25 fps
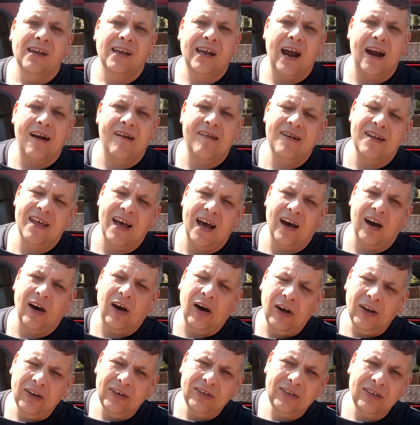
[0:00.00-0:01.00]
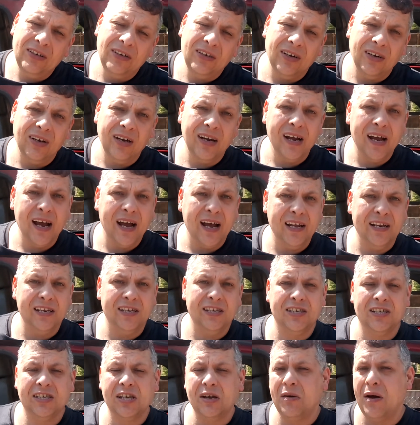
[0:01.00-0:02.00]
carry that on
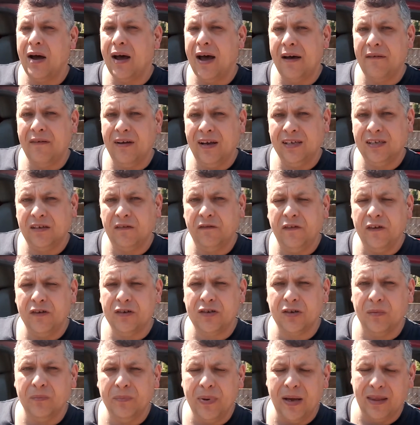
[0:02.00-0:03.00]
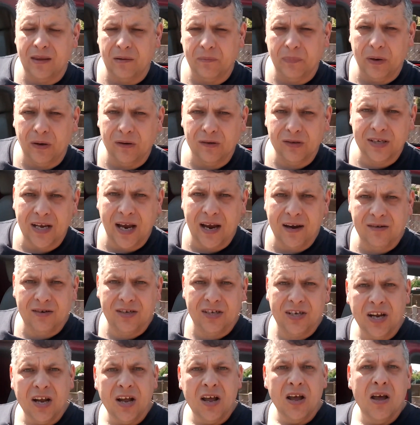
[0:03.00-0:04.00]
and still have it as a futon bed that pulls
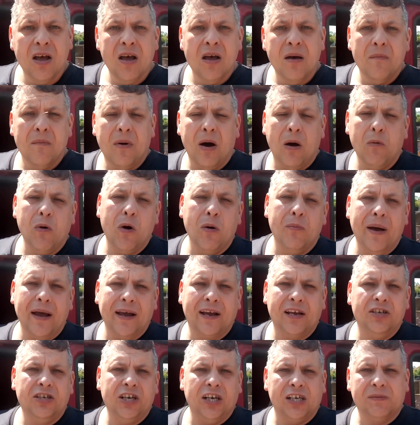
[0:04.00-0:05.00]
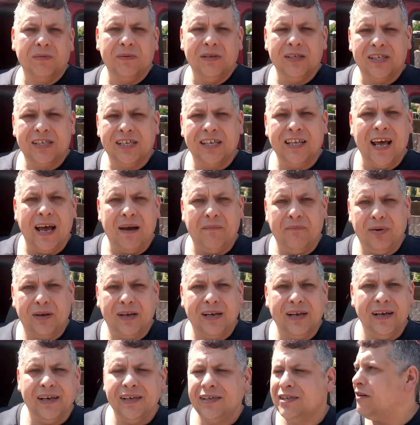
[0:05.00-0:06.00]
out. But I will make adjustments to that
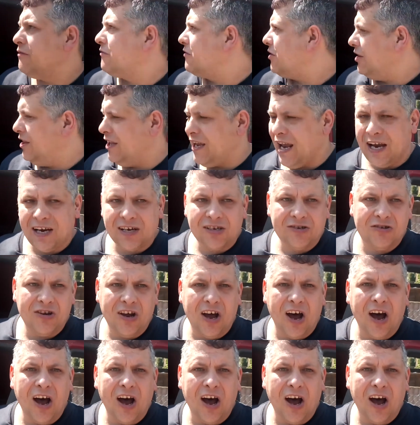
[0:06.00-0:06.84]
because I've got the extra